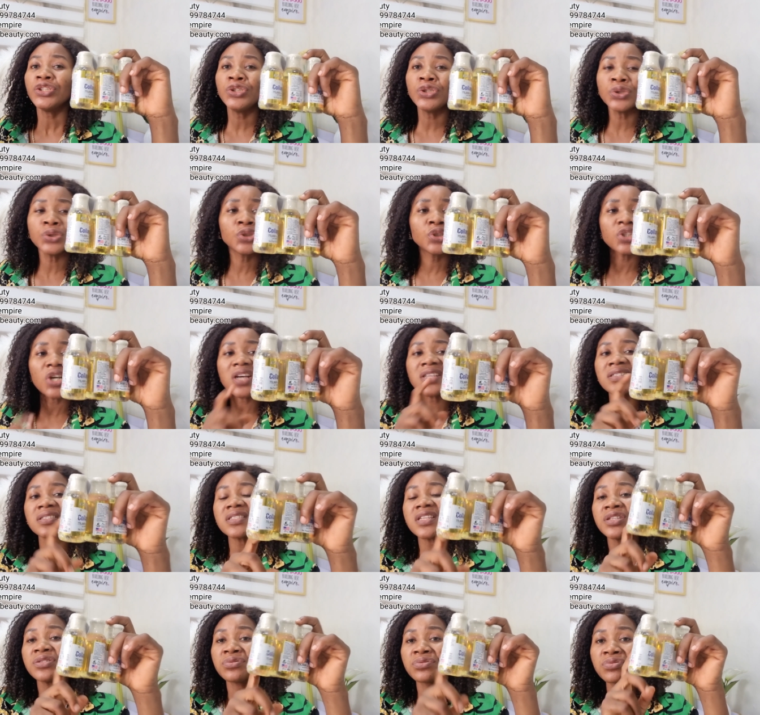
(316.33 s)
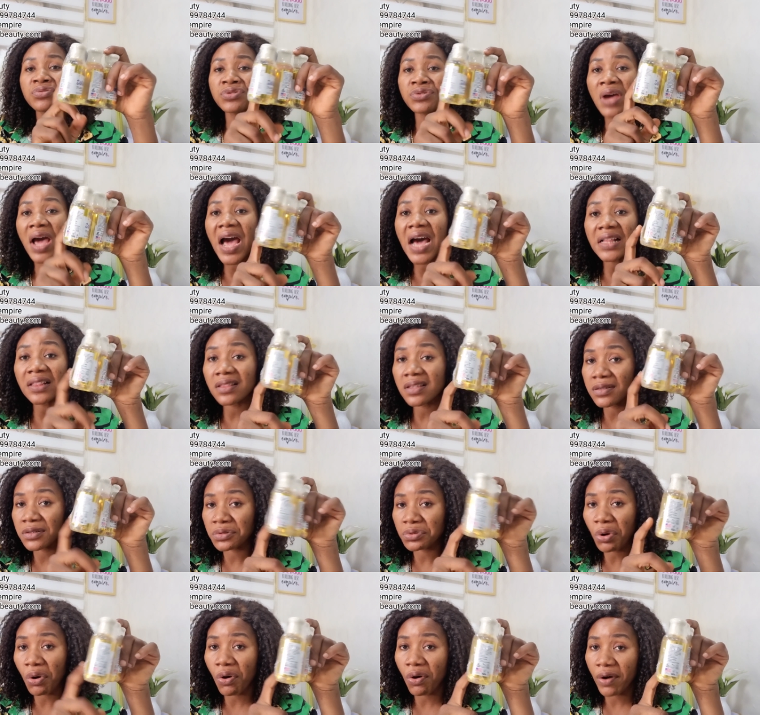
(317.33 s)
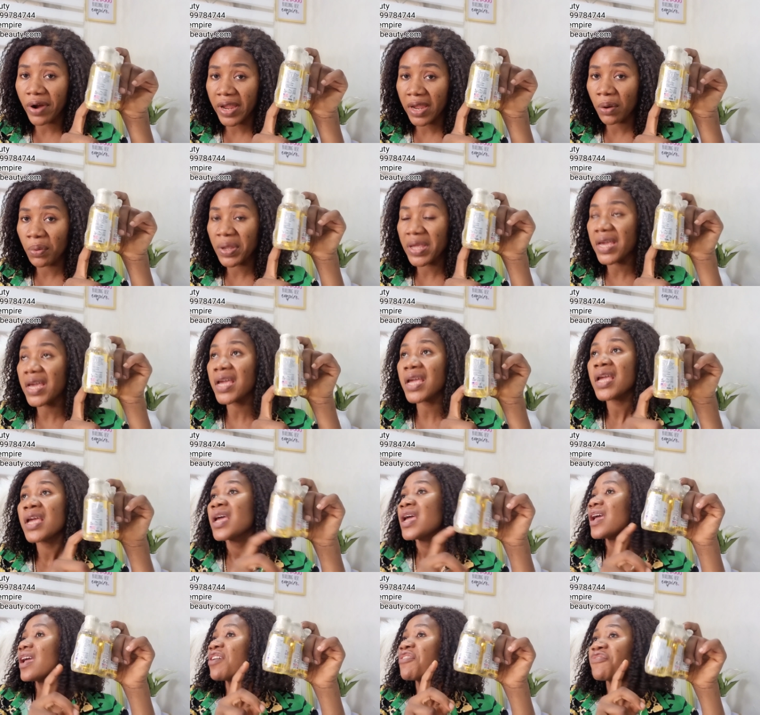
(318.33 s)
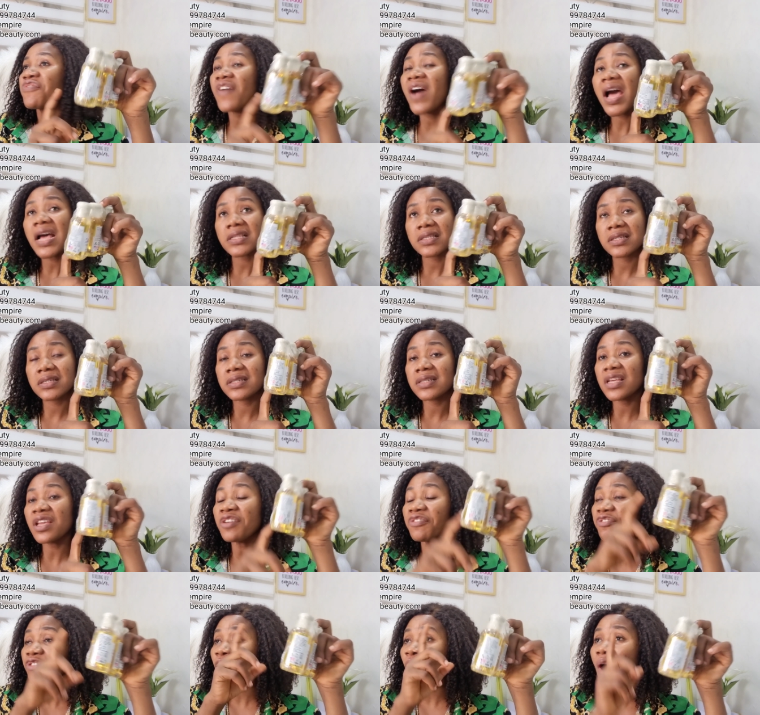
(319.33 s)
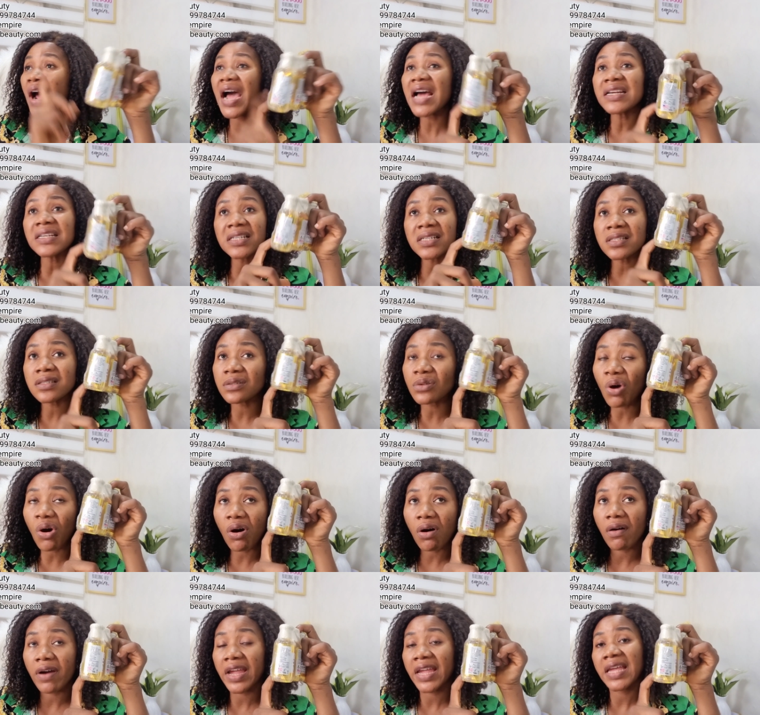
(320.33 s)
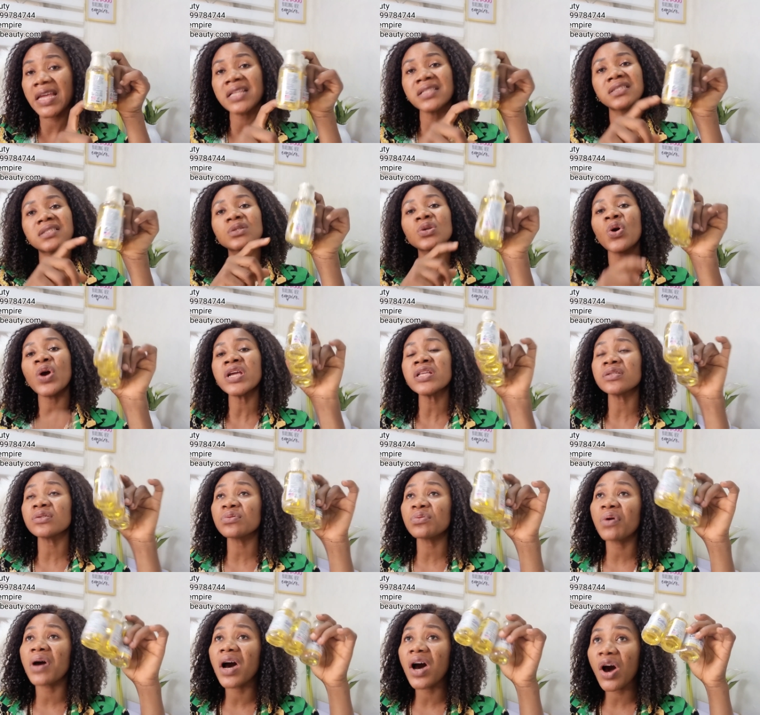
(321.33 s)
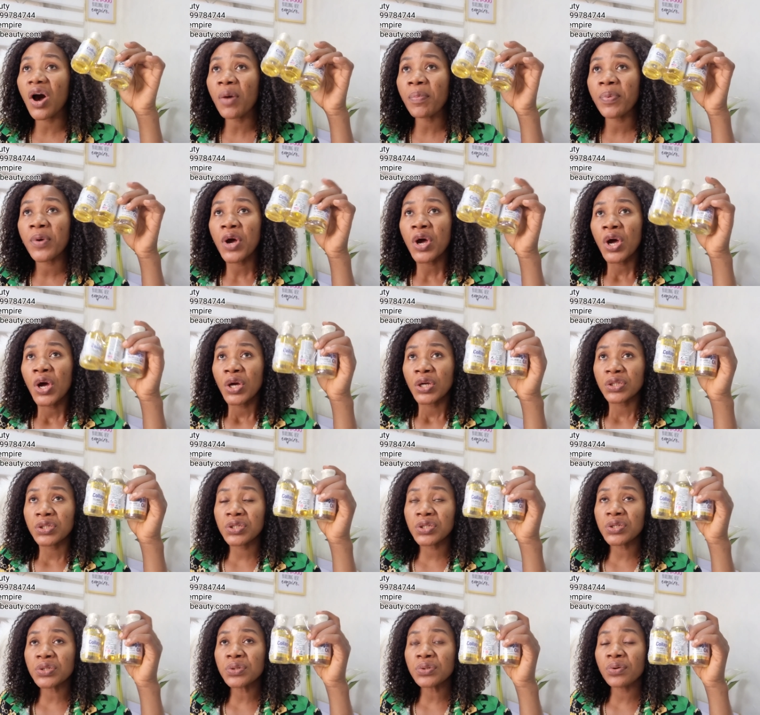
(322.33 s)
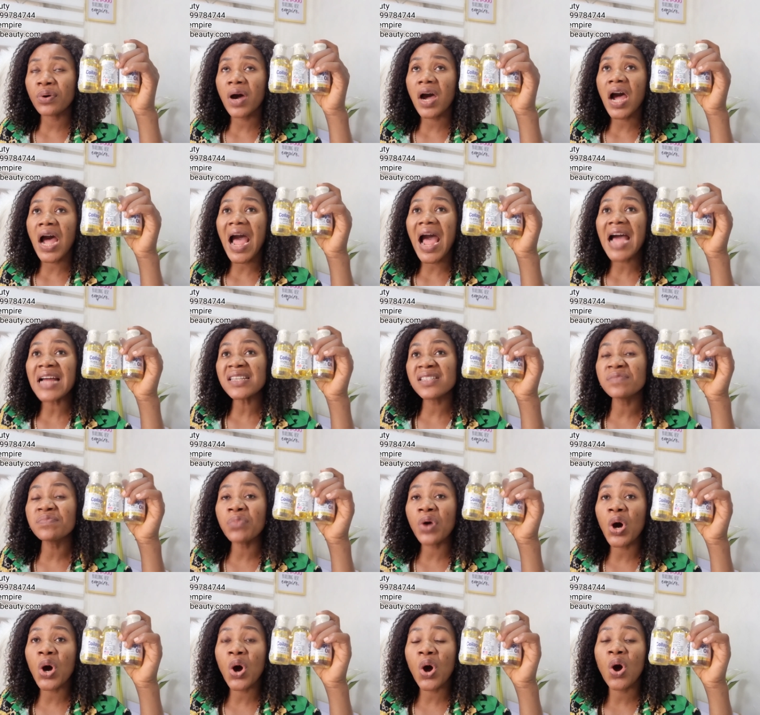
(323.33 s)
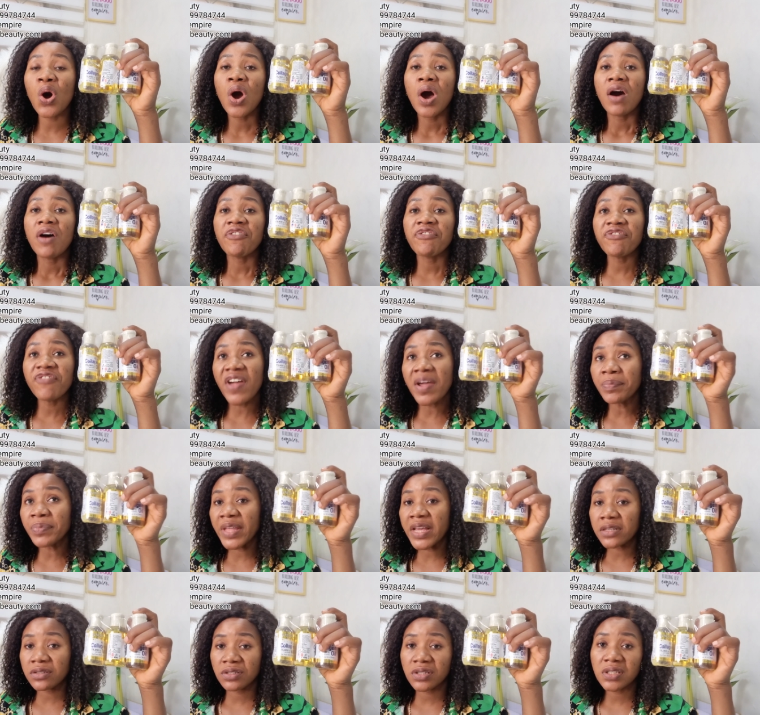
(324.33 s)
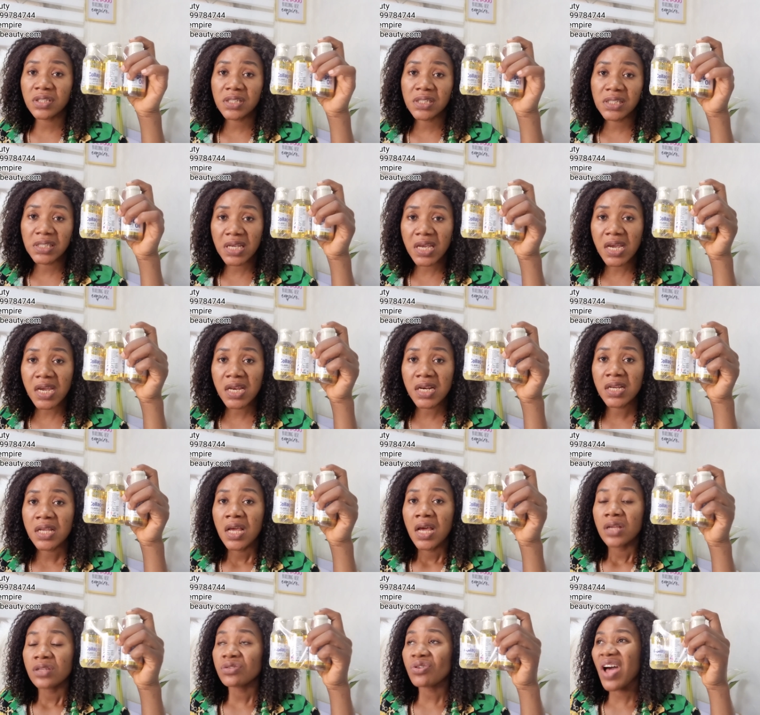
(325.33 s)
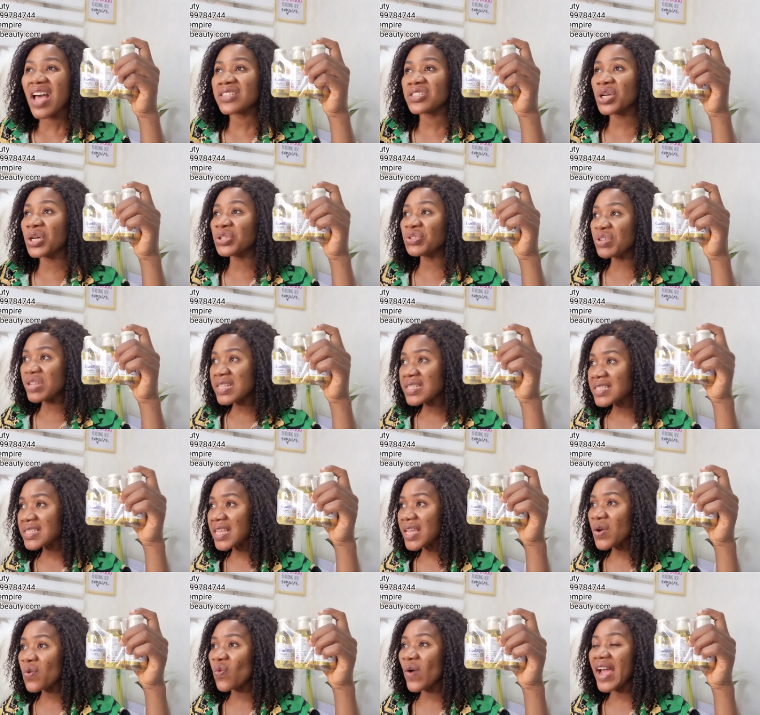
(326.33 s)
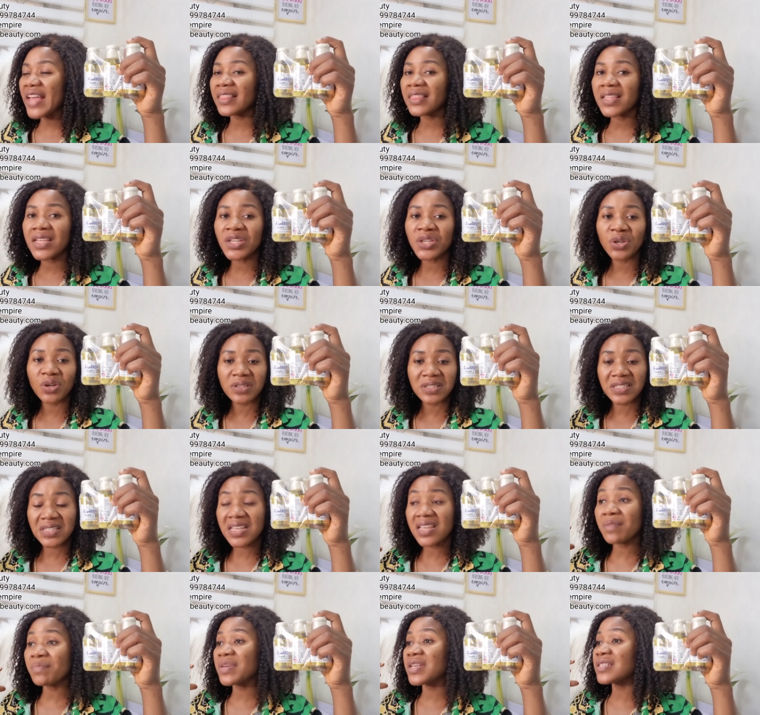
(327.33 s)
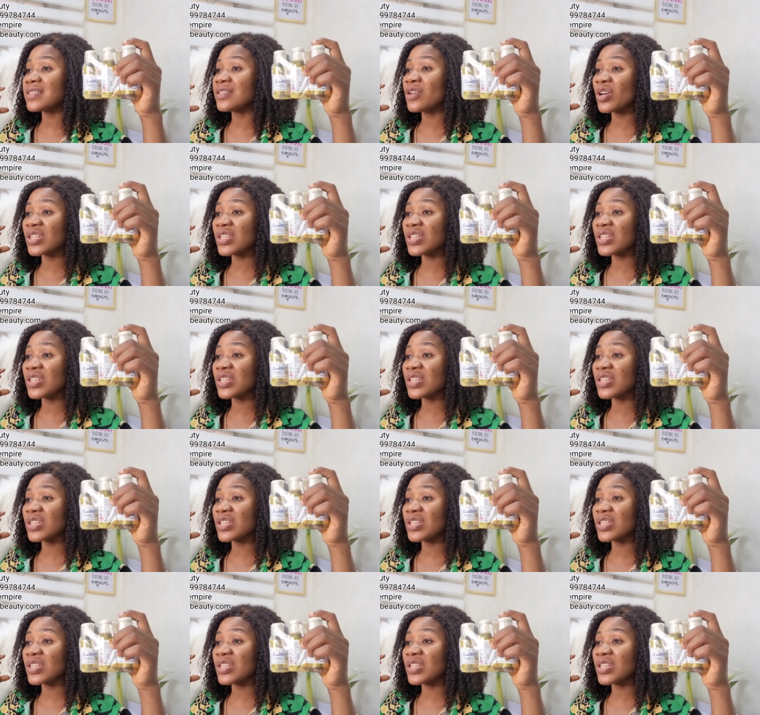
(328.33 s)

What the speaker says: you just need to add this oil, okay? In fact, if you add this oil, it's going to help to add more firmness to the skin. So as you're doing skin whitening, your skin